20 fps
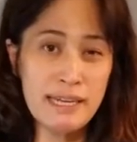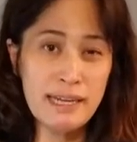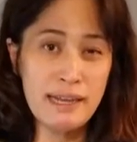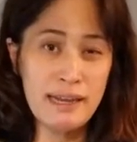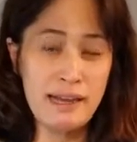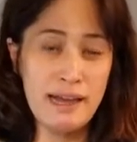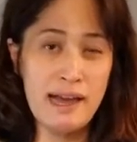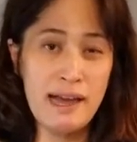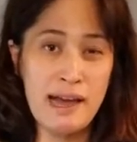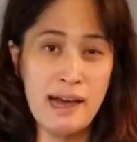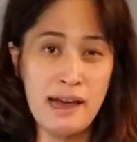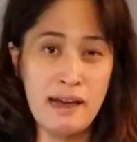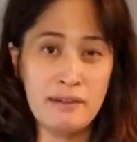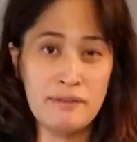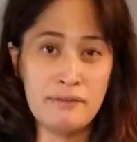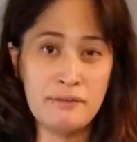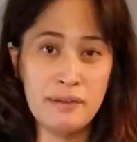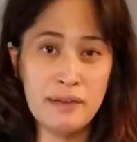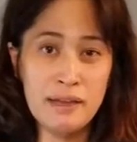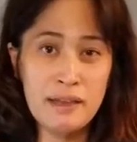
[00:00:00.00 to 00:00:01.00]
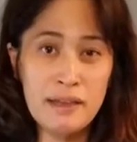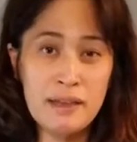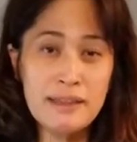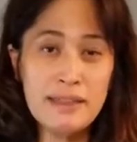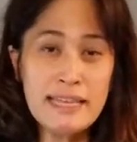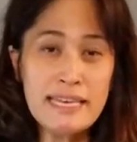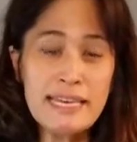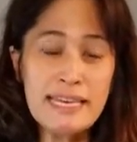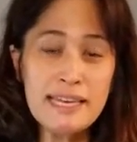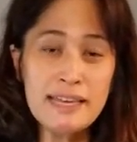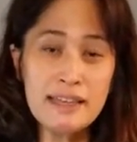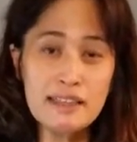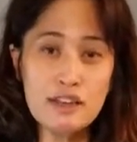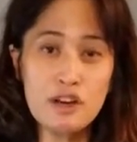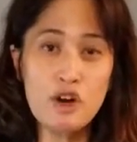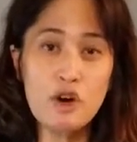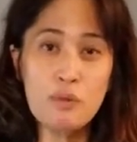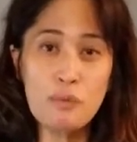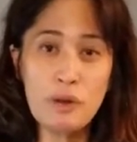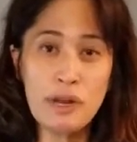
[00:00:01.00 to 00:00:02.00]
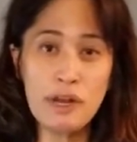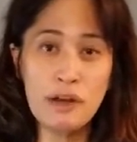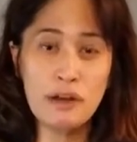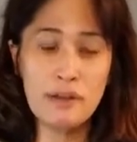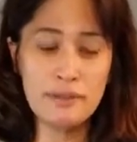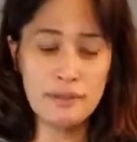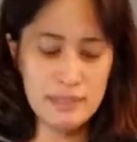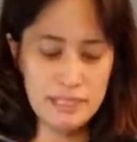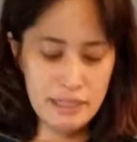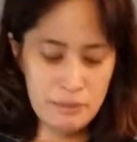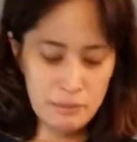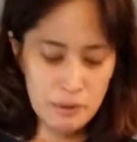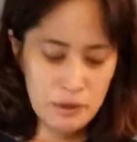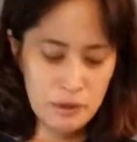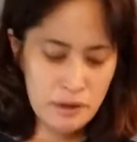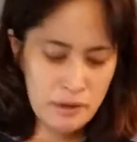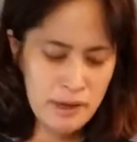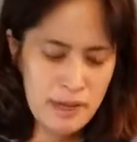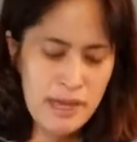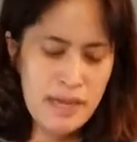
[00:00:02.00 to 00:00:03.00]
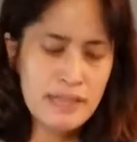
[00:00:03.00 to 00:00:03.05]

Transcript: and a half, the opening on the zipper.